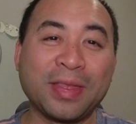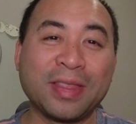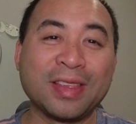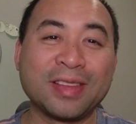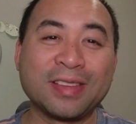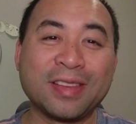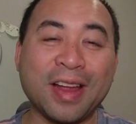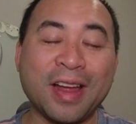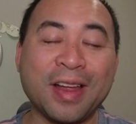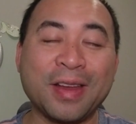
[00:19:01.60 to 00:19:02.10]
at
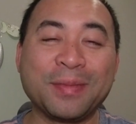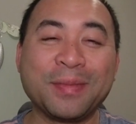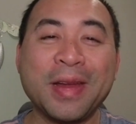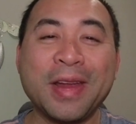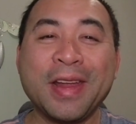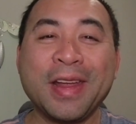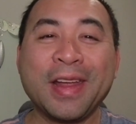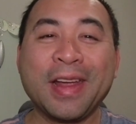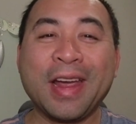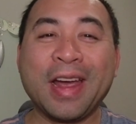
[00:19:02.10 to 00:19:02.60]
this time,
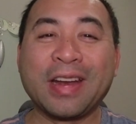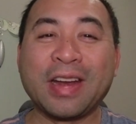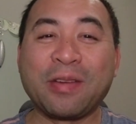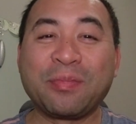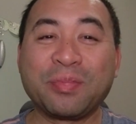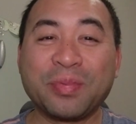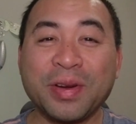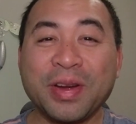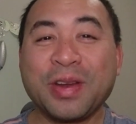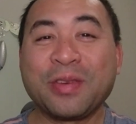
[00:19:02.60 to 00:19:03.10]
and
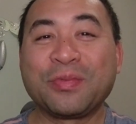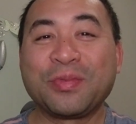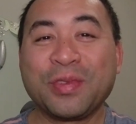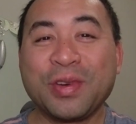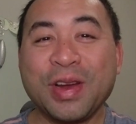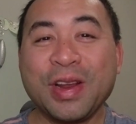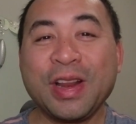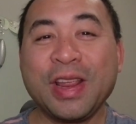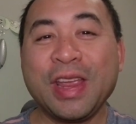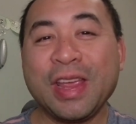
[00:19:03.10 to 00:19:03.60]
I've printed
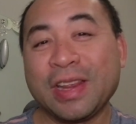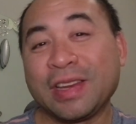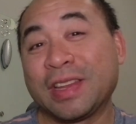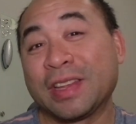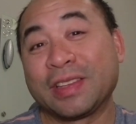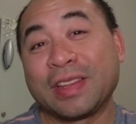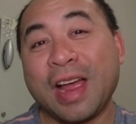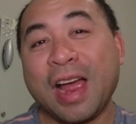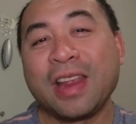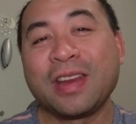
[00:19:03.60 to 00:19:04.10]
really and
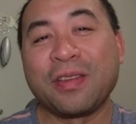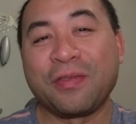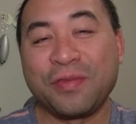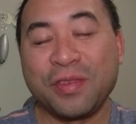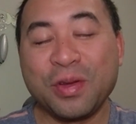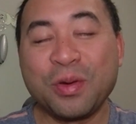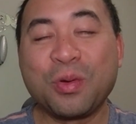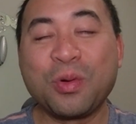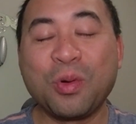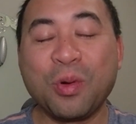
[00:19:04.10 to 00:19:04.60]
designed a
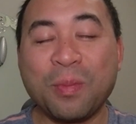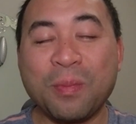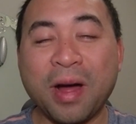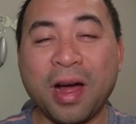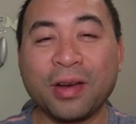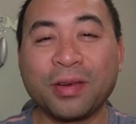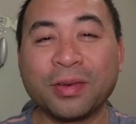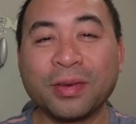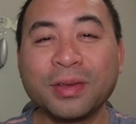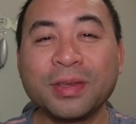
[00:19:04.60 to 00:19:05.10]
few cool
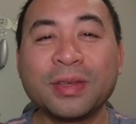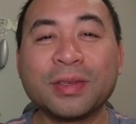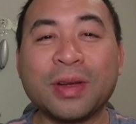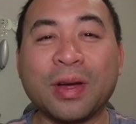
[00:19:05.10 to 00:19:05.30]
models,